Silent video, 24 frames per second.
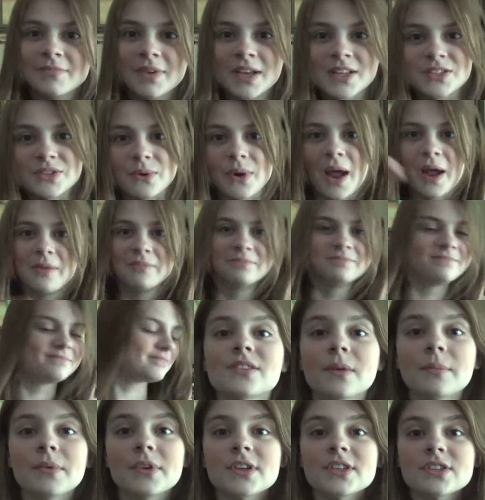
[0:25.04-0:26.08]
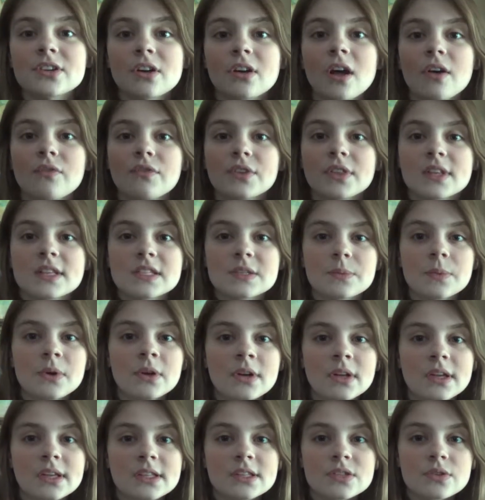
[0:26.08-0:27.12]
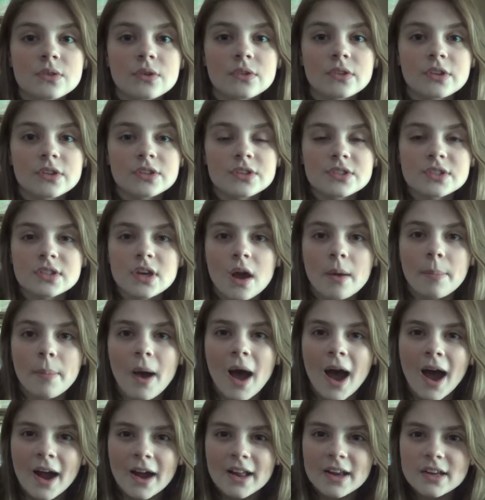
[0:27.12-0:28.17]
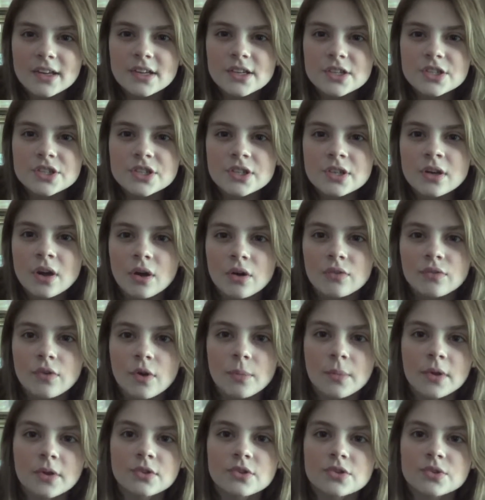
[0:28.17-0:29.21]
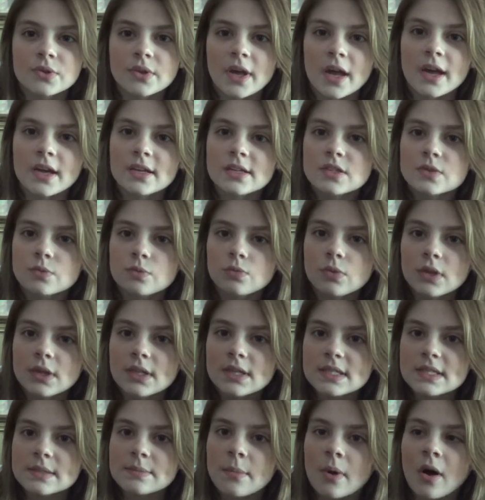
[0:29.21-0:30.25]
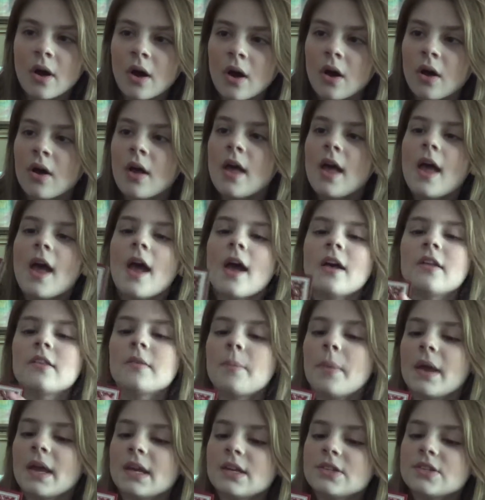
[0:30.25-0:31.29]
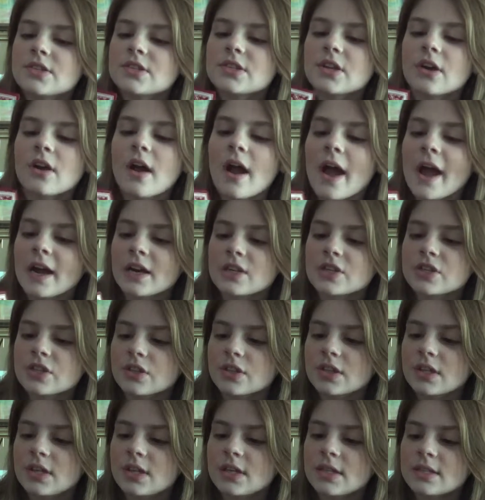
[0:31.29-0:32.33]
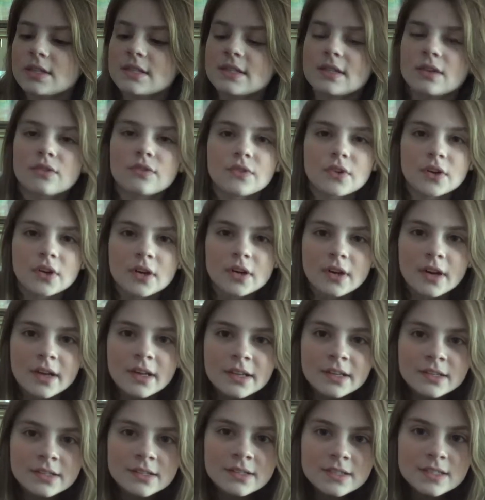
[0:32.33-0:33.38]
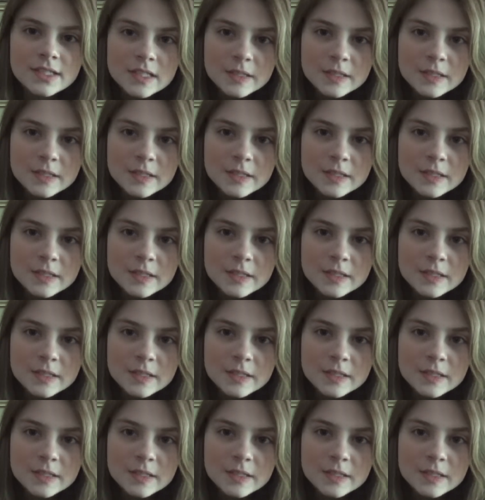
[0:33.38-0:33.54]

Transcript: it's okay. So I'm going to start off with this one. It's just a pocket edition of Romeo and Juliet. It's really small and the pages are actually silver and